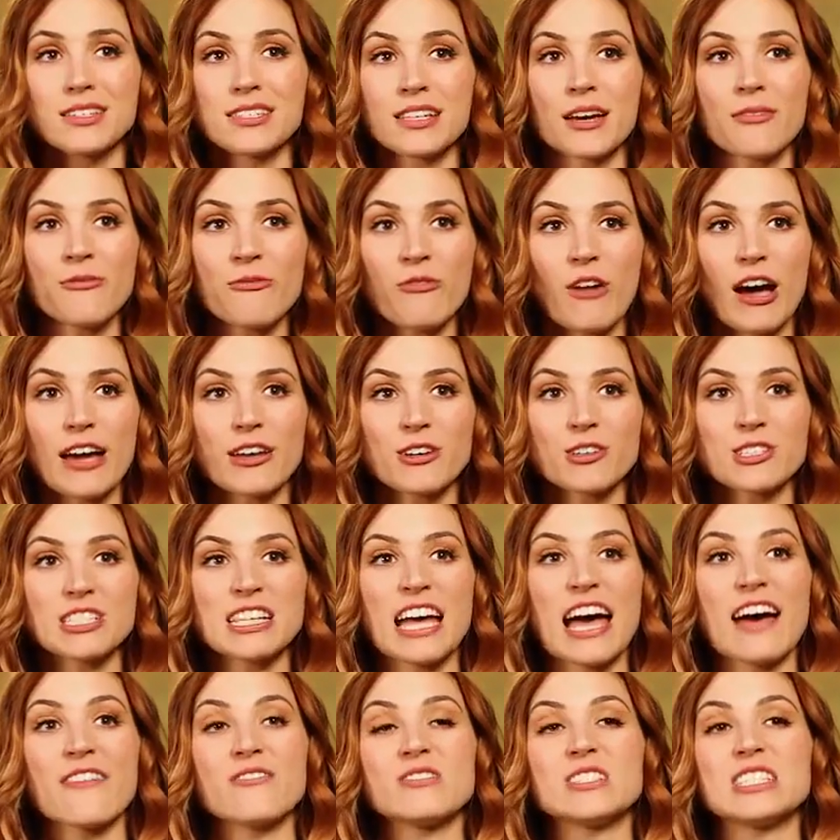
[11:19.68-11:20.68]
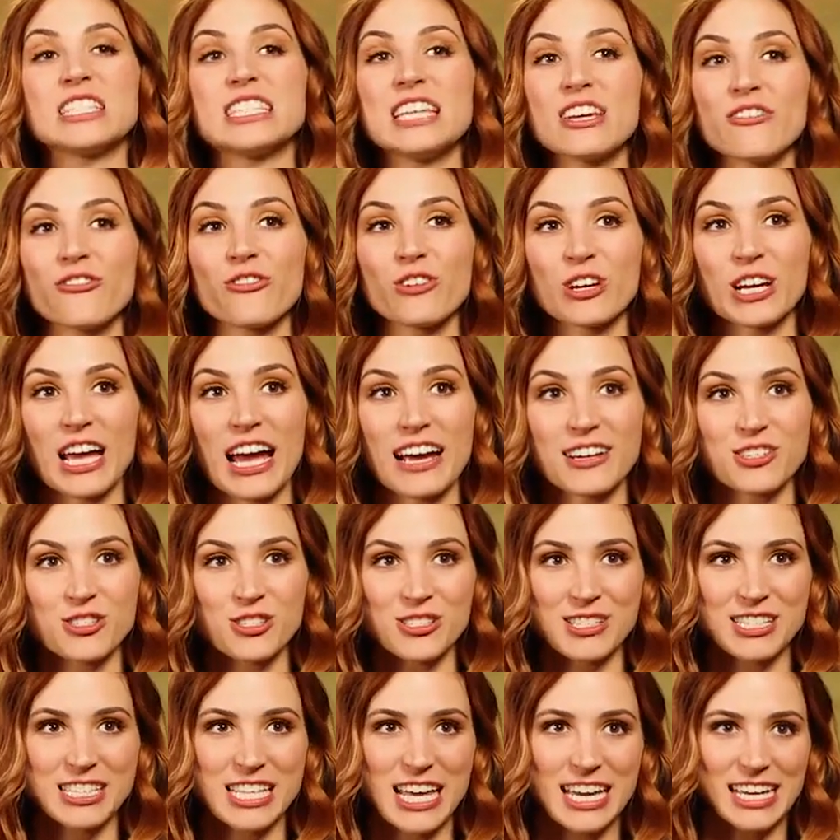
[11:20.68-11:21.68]
Some fighters have different
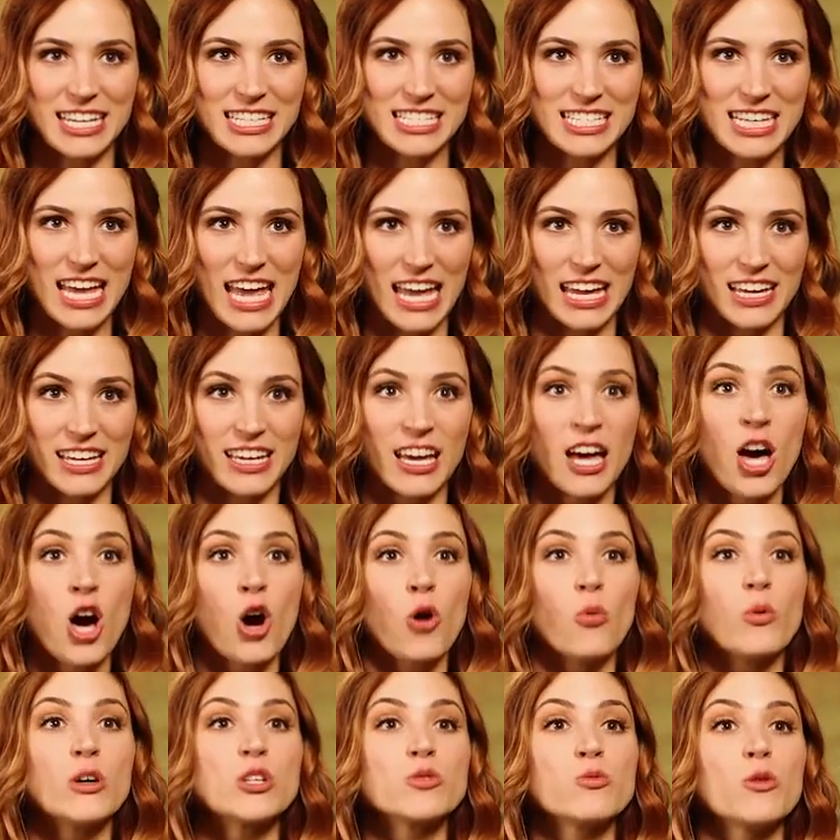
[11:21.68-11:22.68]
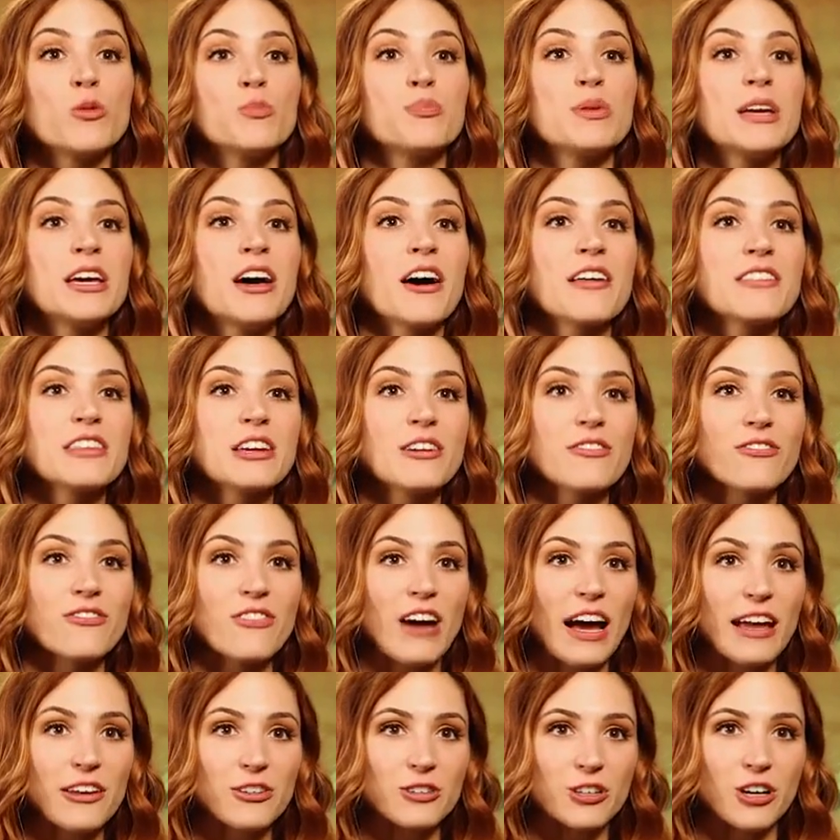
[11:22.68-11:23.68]
actions they can take, which will be on their
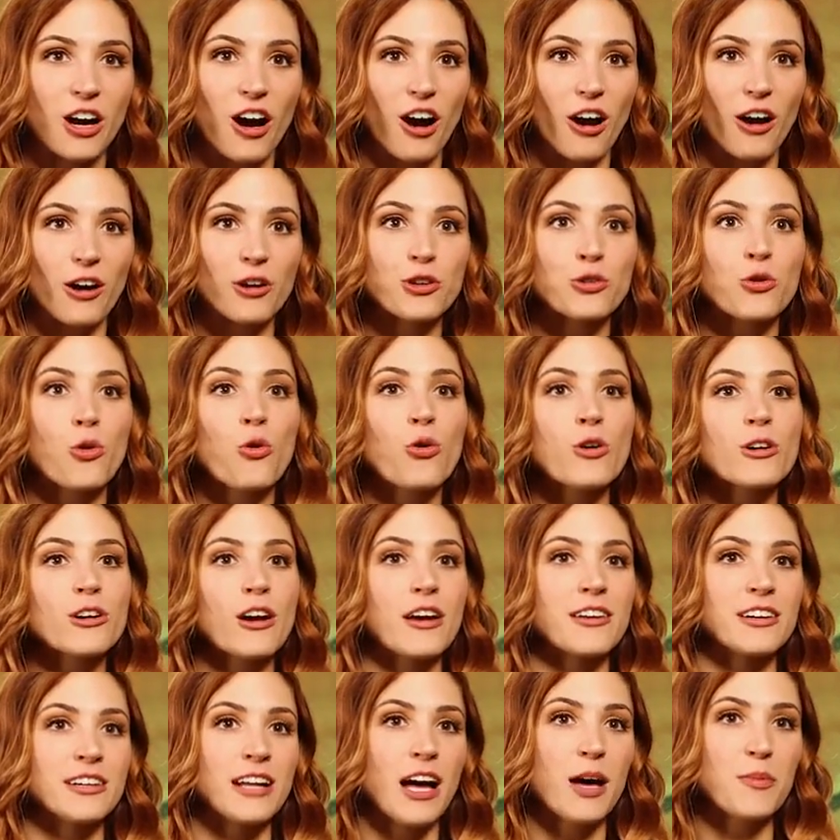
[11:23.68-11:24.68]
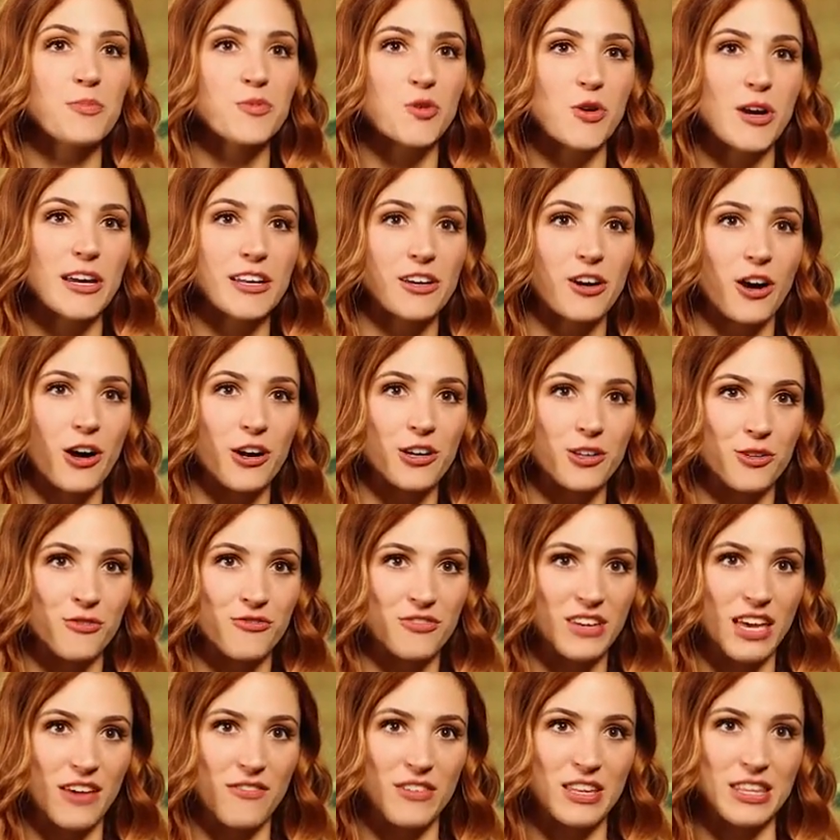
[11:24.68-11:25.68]
fighter card or on an upgrade card
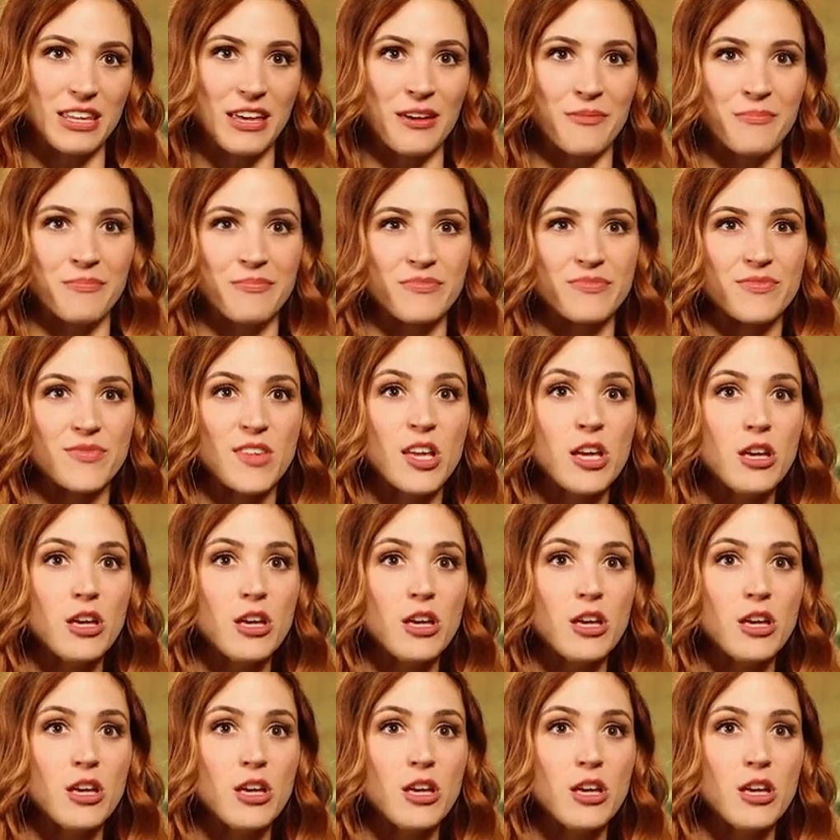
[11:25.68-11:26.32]
you've given them.